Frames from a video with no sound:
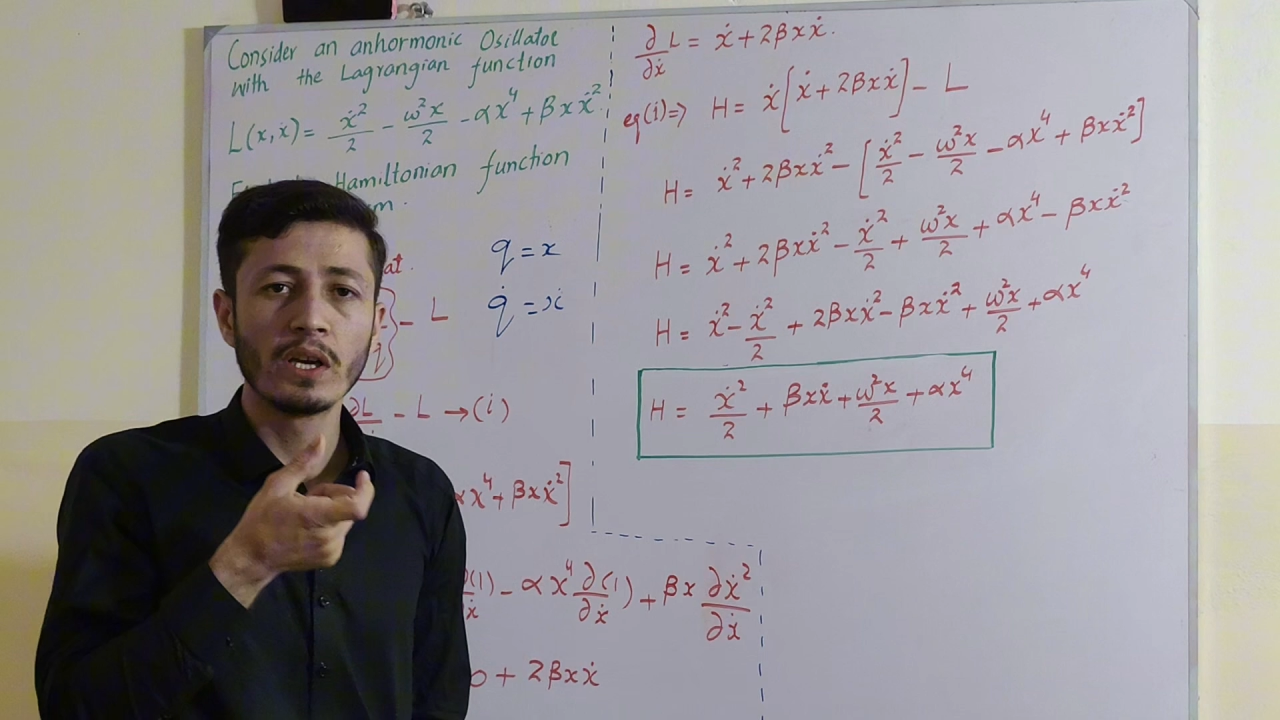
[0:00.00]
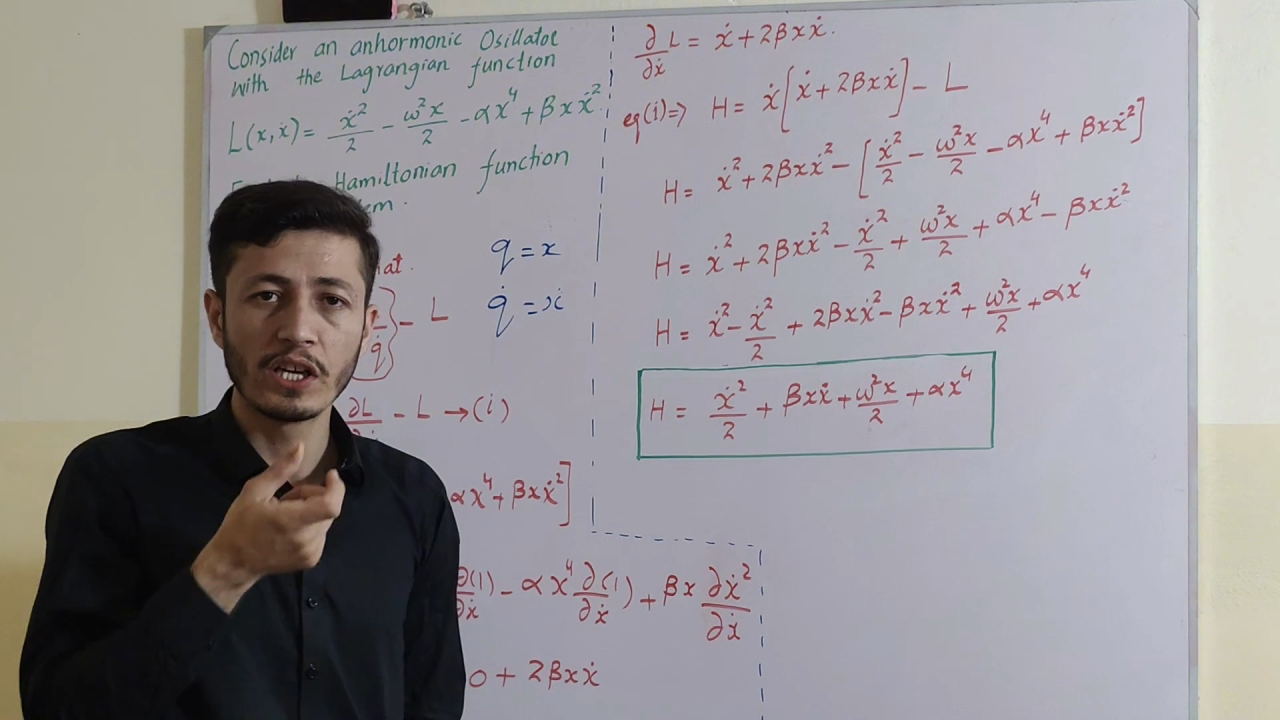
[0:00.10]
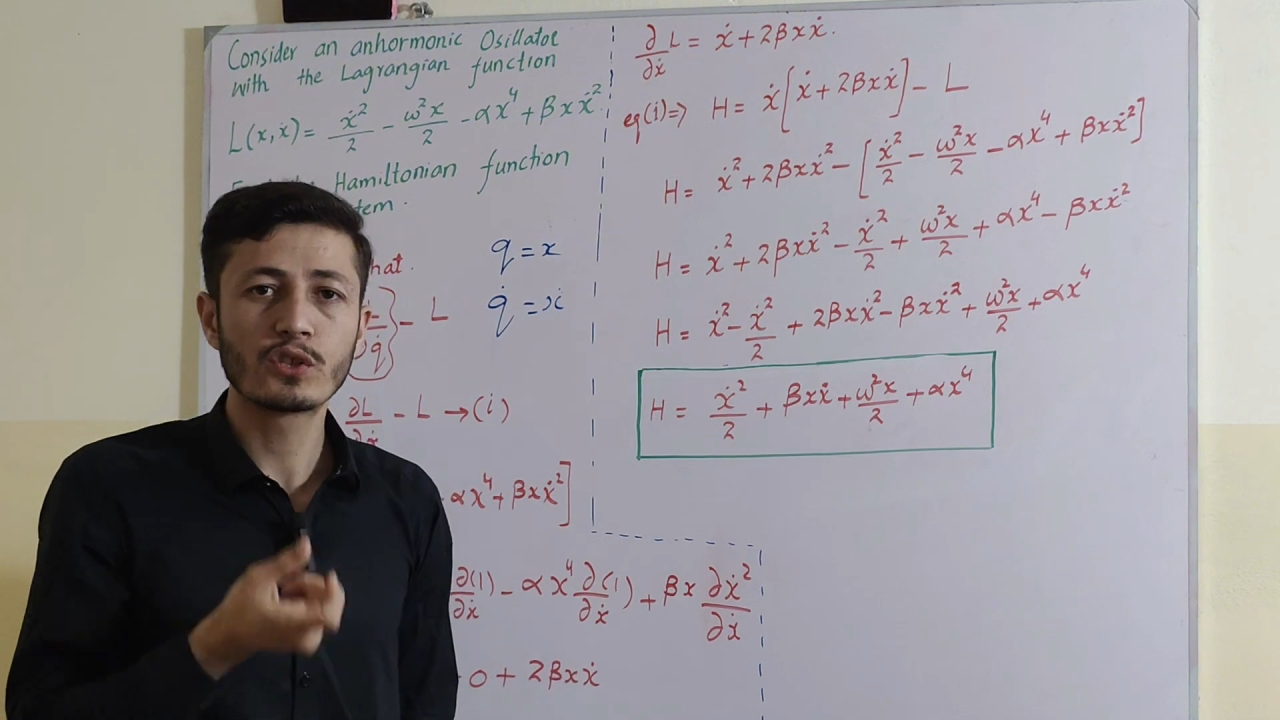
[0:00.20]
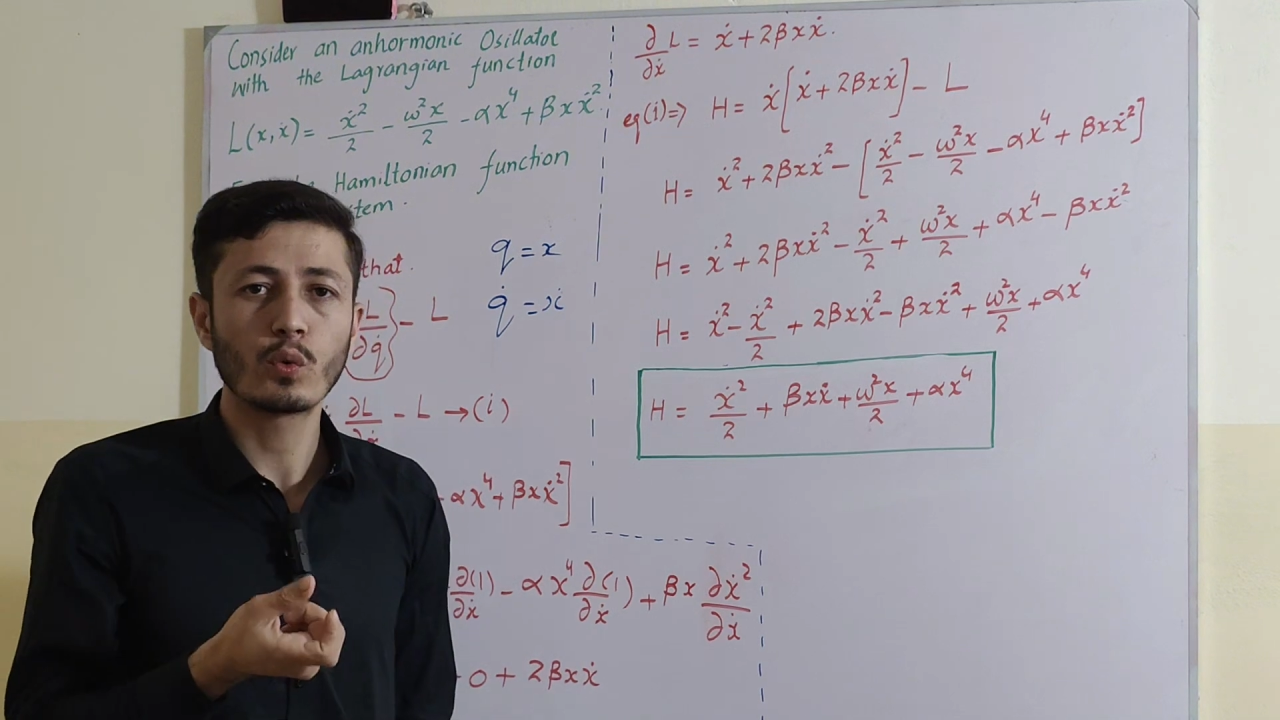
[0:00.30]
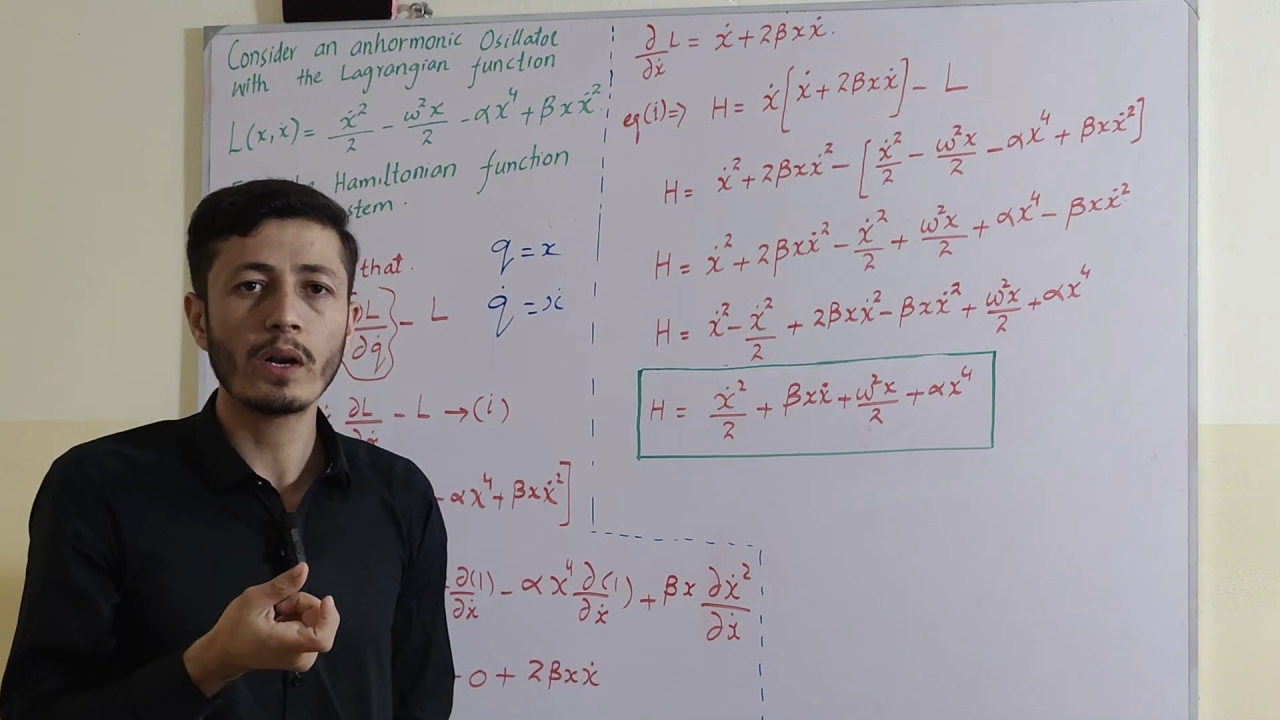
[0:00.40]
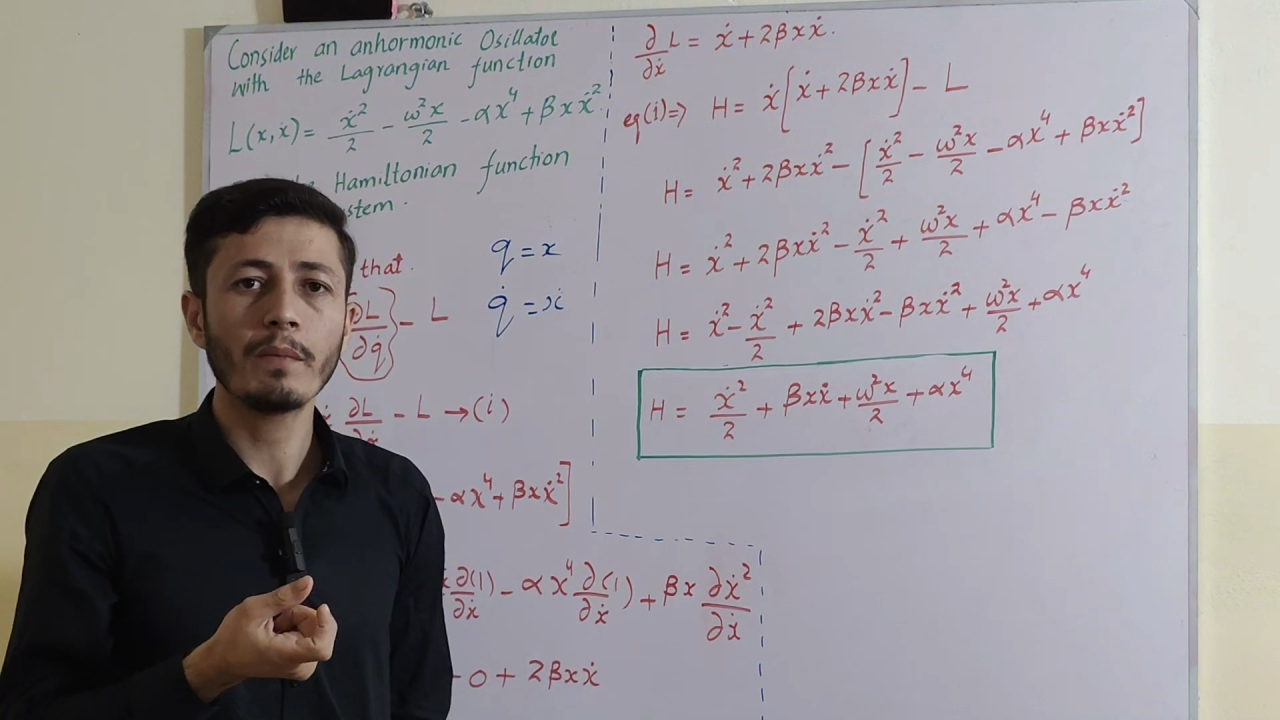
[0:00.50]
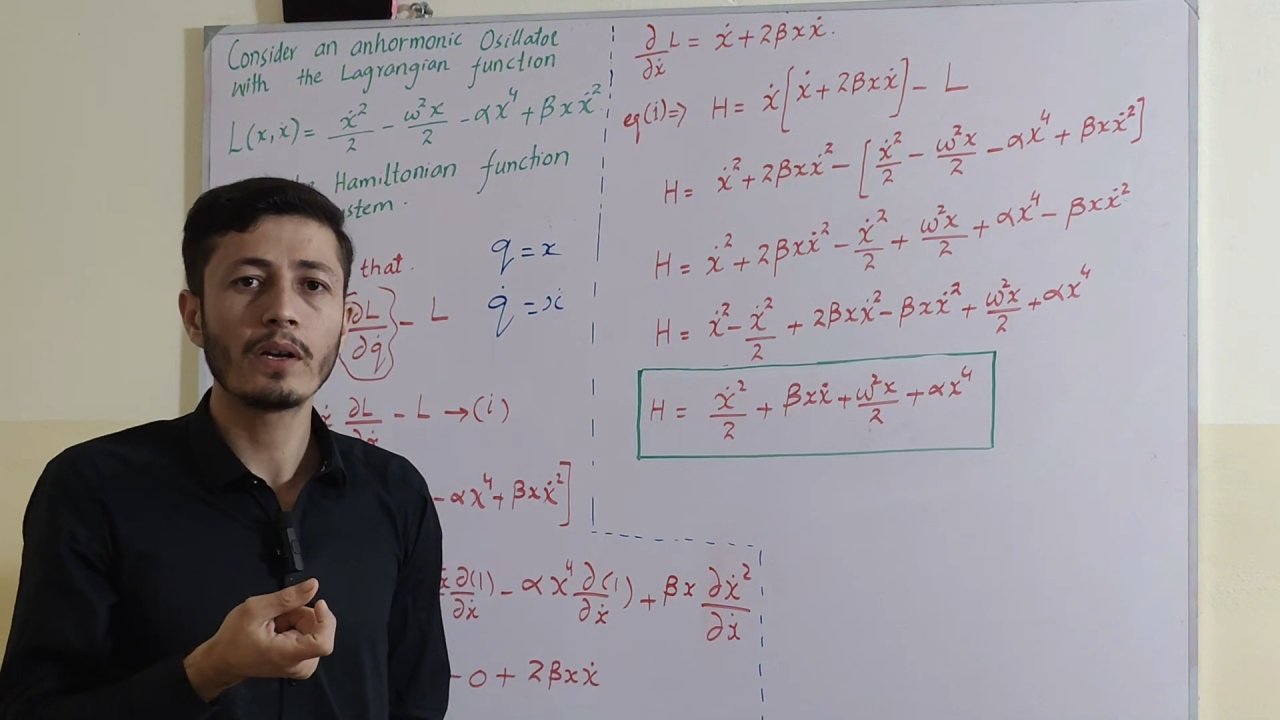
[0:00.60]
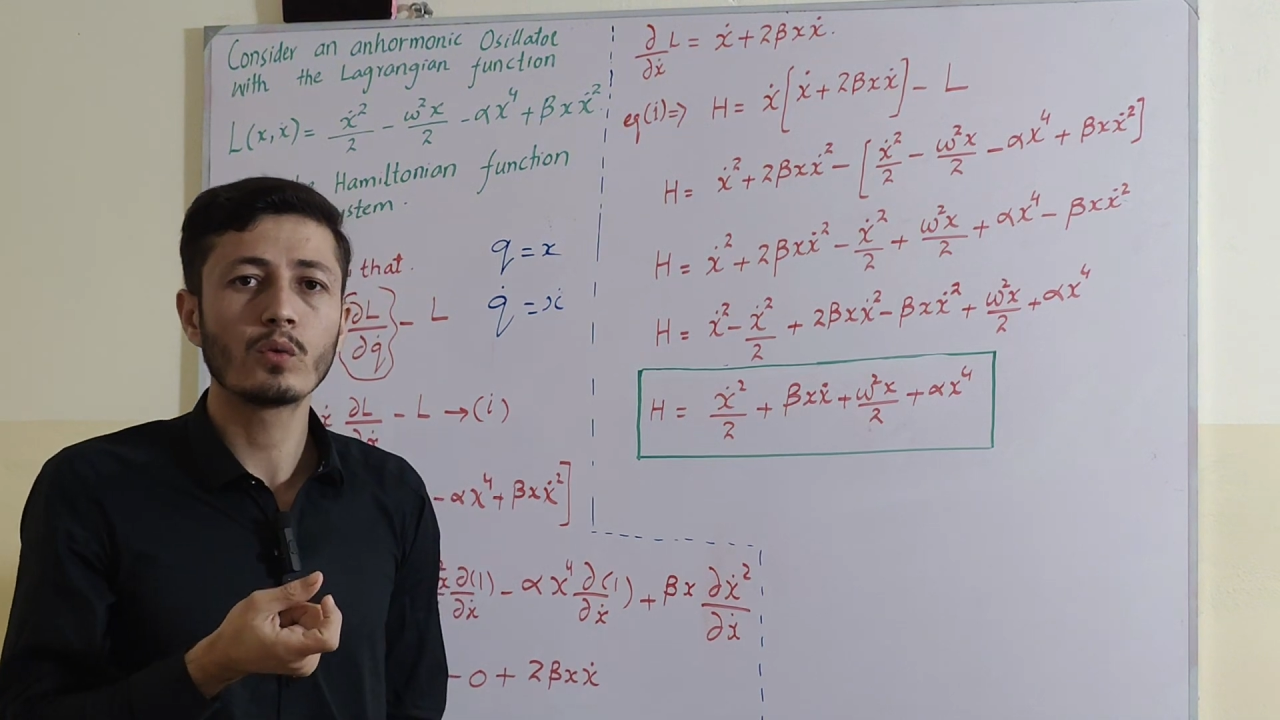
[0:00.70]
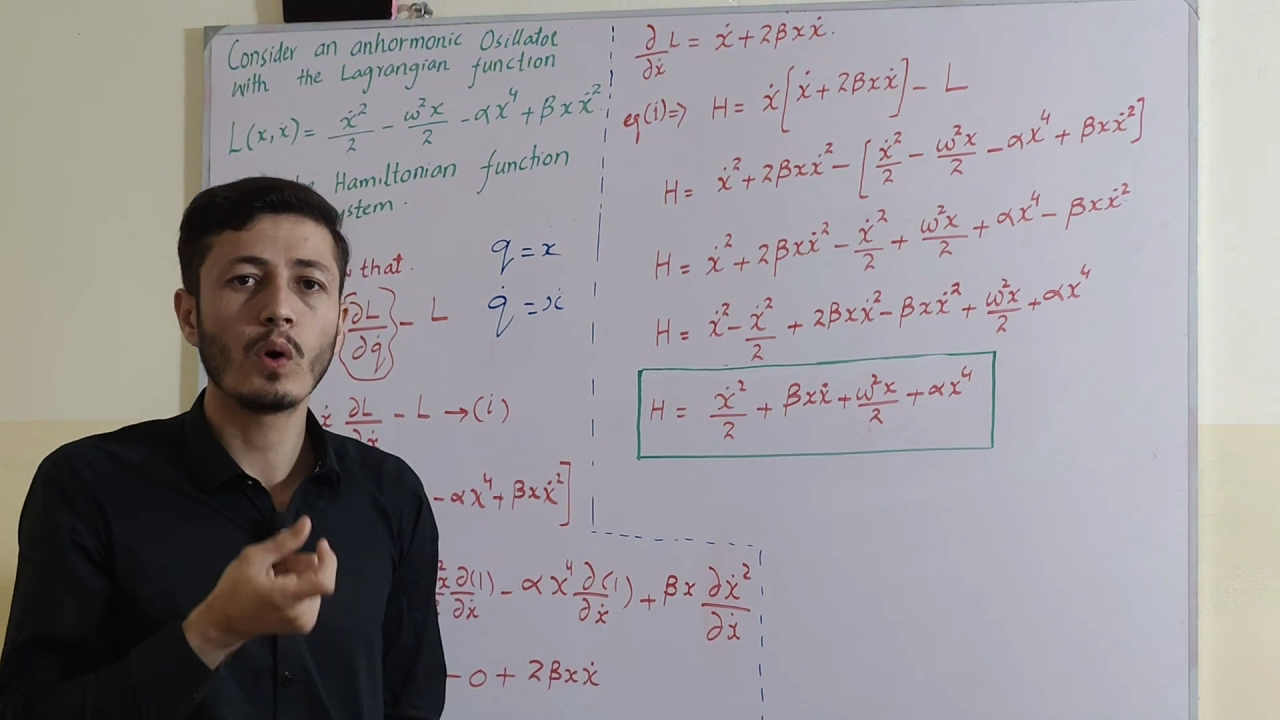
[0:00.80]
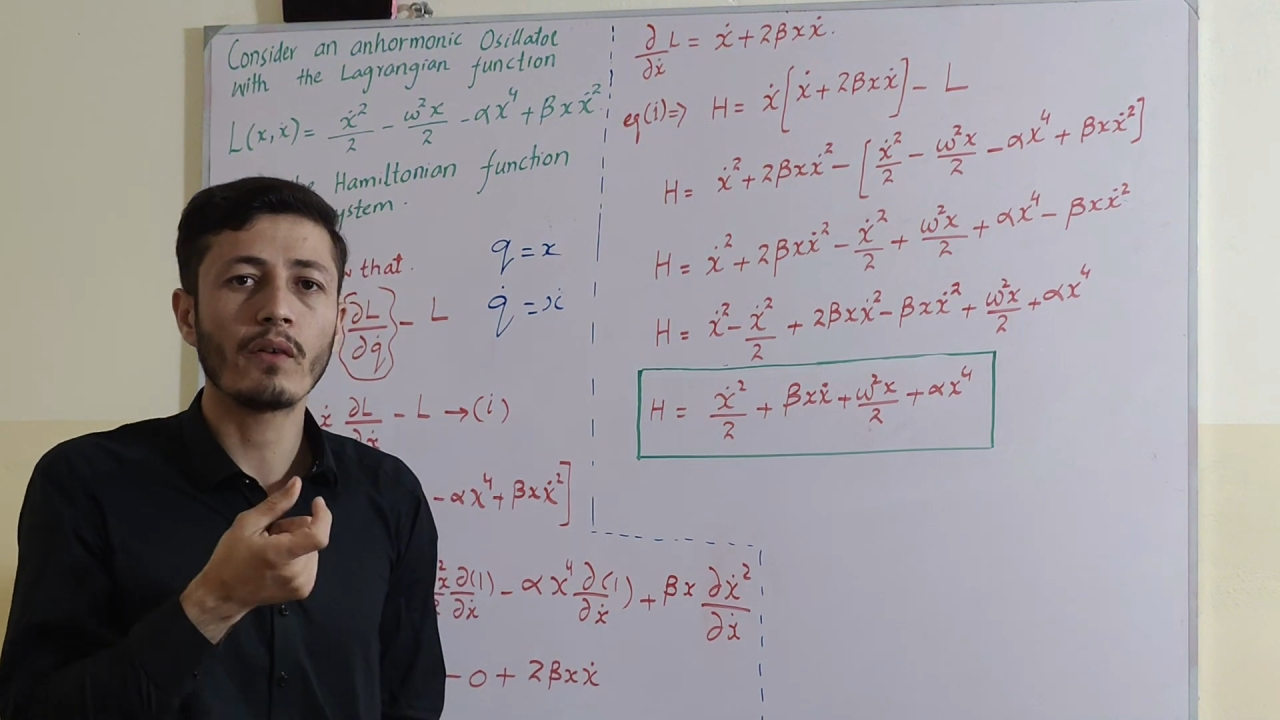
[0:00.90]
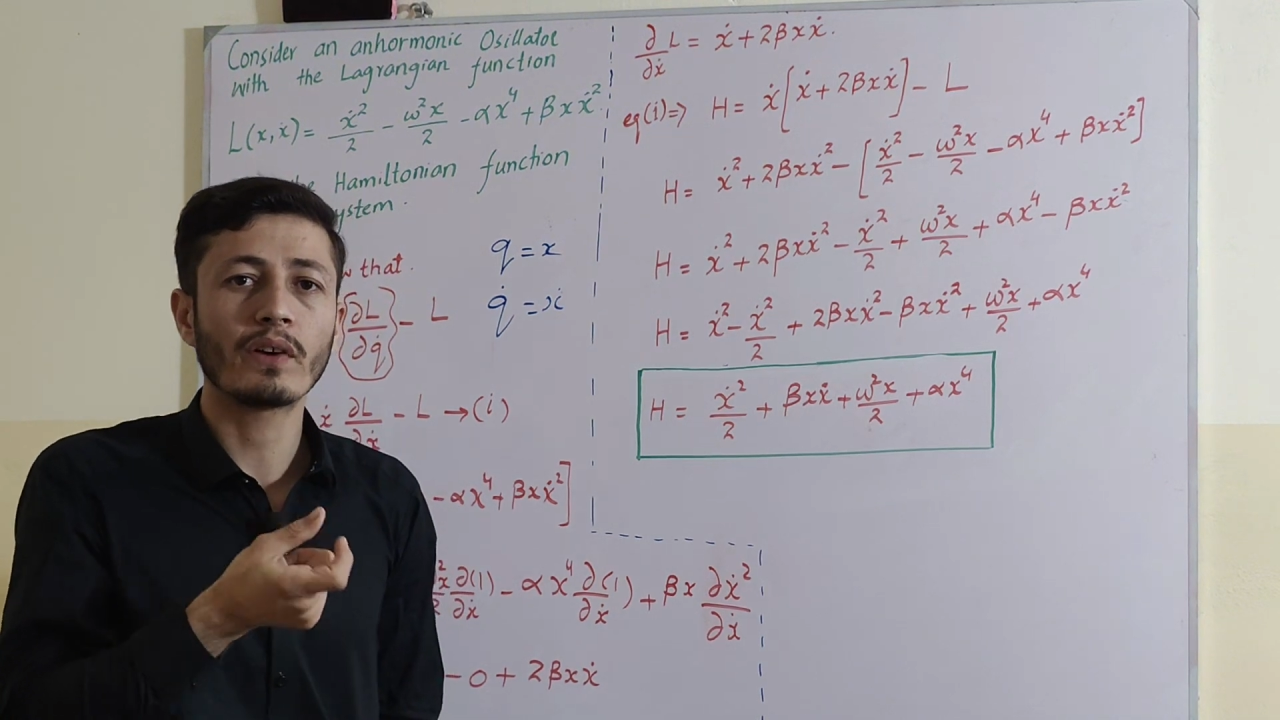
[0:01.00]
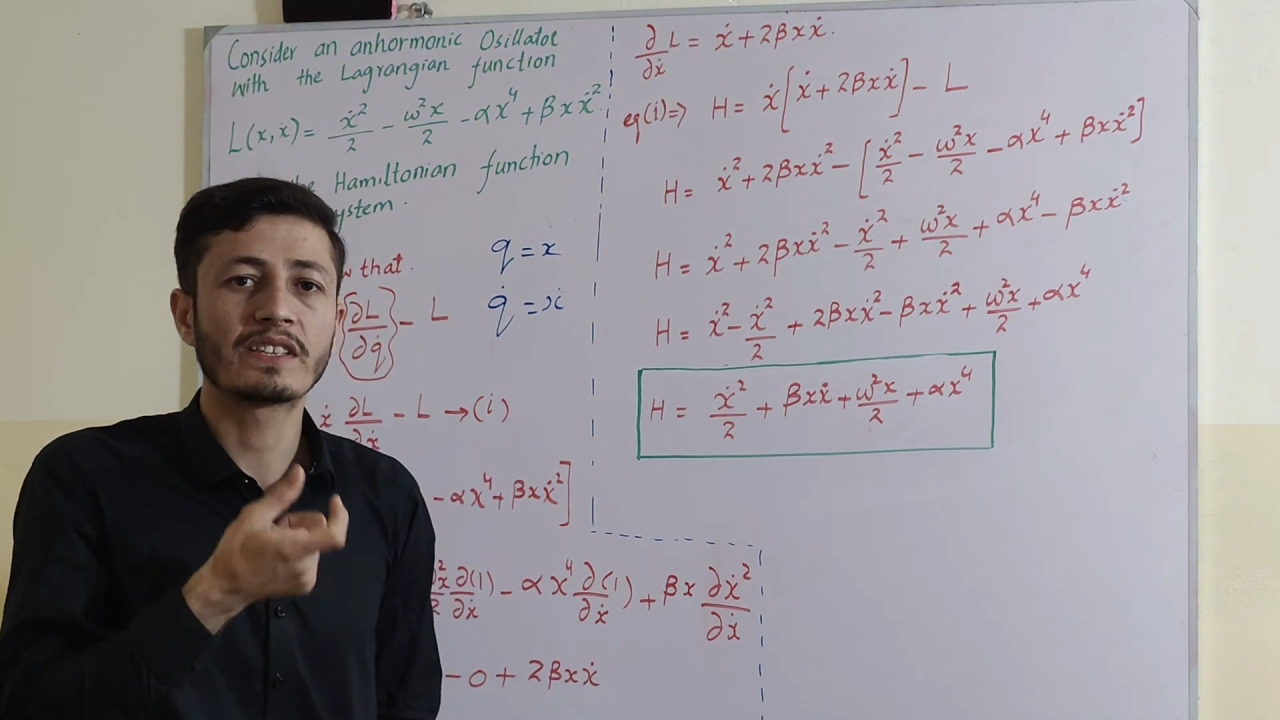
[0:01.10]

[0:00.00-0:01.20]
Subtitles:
It's 1 by 2 of